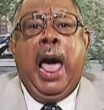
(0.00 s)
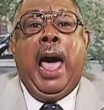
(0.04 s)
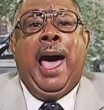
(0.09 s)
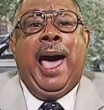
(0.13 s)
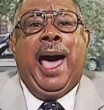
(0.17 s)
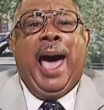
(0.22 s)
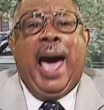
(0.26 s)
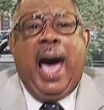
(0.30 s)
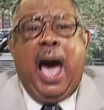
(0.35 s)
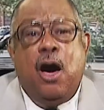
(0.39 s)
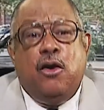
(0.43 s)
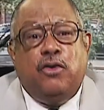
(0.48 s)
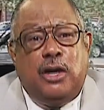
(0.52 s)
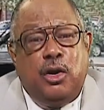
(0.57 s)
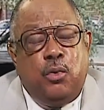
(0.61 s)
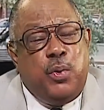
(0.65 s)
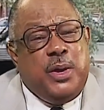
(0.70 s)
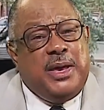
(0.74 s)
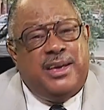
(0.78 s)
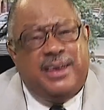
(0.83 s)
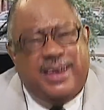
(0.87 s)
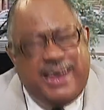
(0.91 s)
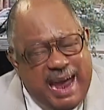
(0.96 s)
how did
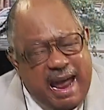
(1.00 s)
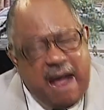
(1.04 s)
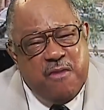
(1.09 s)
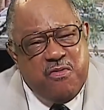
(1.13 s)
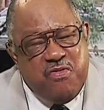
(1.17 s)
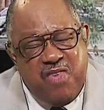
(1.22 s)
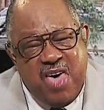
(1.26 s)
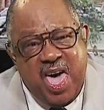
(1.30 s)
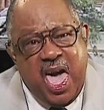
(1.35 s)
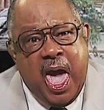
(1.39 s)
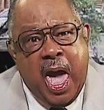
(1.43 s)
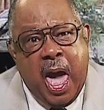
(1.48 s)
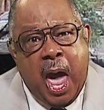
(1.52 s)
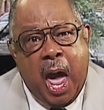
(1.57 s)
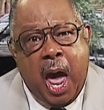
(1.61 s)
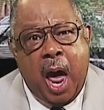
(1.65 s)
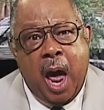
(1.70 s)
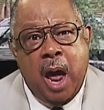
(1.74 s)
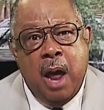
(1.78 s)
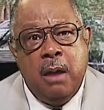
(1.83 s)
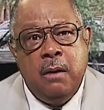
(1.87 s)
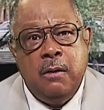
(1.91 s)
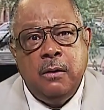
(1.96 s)
we get there?
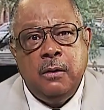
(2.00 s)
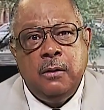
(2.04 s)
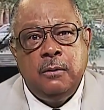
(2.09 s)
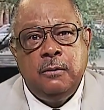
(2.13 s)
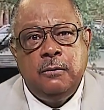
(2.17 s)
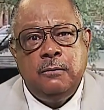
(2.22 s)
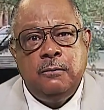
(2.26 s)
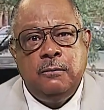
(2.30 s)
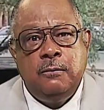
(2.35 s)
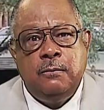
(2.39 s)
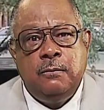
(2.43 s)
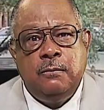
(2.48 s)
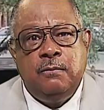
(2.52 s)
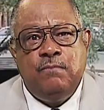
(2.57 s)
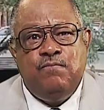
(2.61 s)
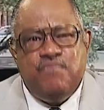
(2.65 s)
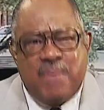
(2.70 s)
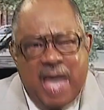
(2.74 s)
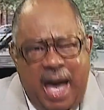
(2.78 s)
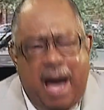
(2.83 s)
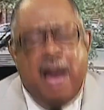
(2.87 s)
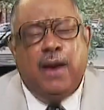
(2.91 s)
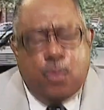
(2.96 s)

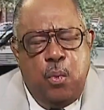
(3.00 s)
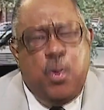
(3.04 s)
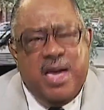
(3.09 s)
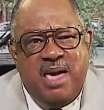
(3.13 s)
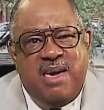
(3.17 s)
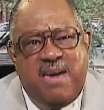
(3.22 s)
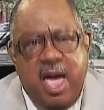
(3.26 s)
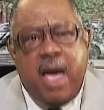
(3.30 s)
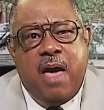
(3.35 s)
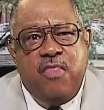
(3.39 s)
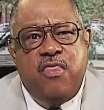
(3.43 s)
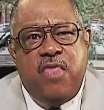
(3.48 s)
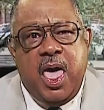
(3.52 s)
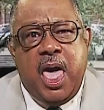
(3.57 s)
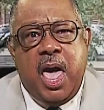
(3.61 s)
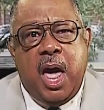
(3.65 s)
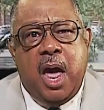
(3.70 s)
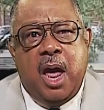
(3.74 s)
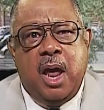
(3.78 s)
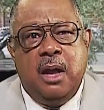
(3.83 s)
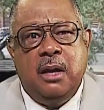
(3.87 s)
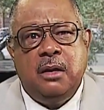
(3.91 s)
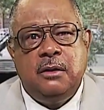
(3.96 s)
How do we get
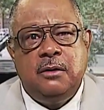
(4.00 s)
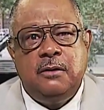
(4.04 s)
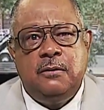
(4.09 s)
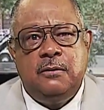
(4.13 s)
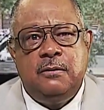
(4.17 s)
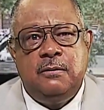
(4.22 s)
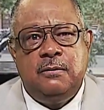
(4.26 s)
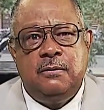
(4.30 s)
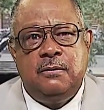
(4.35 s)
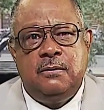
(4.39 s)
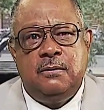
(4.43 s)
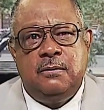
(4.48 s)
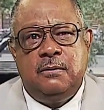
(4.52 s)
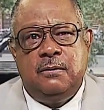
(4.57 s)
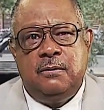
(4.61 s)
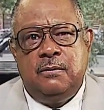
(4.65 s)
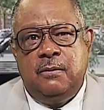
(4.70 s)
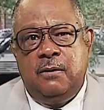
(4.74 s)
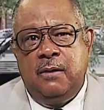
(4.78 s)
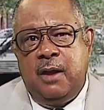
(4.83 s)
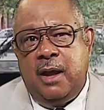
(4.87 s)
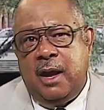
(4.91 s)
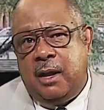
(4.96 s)
there?
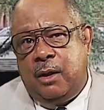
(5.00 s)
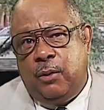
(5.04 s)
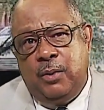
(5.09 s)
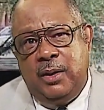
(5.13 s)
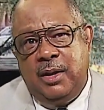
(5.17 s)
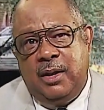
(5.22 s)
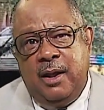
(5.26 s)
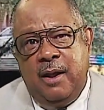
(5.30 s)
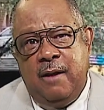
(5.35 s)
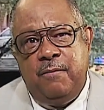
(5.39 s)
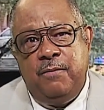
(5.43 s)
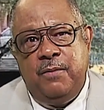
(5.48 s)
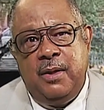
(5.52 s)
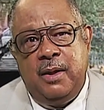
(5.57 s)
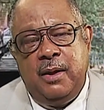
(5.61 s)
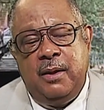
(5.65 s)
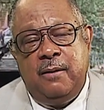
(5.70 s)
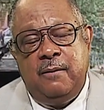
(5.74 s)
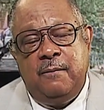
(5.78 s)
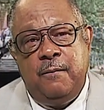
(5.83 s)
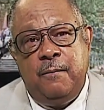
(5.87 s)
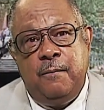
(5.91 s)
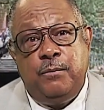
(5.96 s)
How do we get
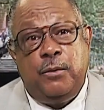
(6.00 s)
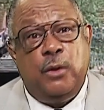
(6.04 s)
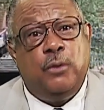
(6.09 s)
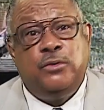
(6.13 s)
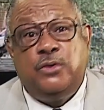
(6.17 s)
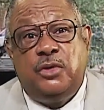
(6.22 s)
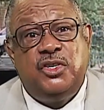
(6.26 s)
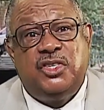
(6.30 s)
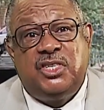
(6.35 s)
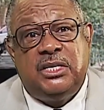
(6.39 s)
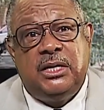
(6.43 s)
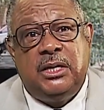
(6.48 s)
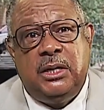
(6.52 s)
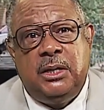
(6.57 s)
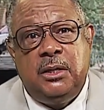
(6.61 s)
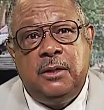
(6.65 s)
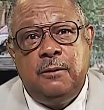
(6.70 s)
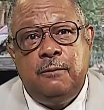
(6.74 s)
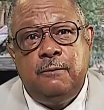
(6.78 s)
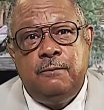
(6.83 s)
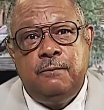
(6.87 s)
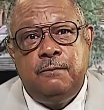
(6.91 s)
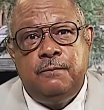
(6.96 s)
there? Don't you see?
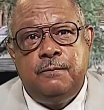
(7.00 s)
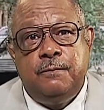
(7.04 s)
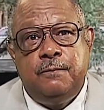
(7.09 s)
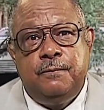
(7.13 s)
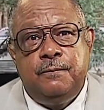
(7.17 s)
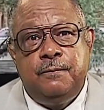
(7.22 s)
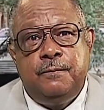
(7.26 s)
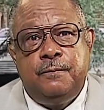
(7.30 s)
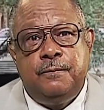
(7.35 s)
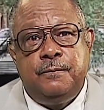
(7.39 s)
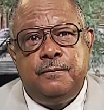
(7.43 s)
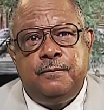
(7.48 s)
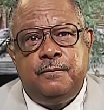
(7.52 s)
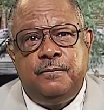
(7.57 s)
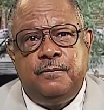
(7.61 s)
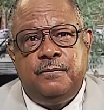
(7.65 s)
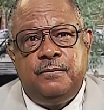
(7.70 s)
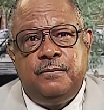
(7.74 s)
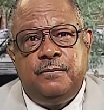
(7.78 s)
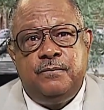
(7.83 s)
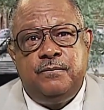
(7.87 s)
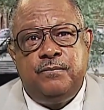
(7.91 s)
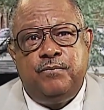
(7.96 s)

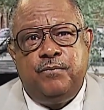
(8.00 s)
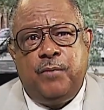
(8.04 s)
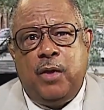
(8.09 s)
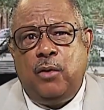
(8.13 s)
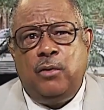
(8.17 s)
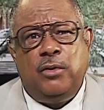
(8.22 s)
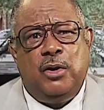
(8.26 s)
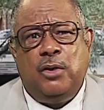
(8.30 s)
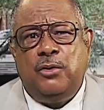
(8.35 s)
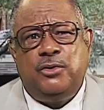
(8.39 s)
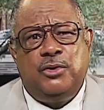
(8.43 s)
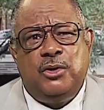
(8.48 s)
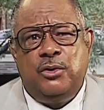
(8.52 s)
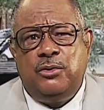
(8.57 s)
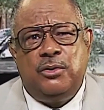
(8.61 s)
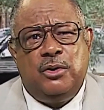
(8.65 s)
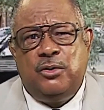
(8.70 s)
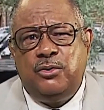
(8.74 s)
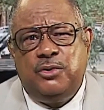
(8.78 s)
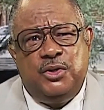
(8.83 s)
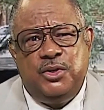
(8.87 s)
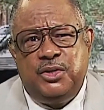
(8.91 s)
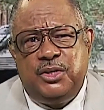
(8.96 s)
Don't, don't, don't,
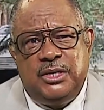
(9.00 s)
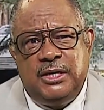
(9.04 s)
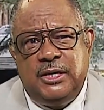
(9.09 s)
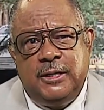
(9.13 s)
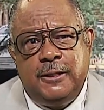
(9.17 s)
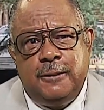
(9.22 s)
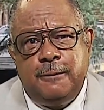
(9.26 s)
don't you see?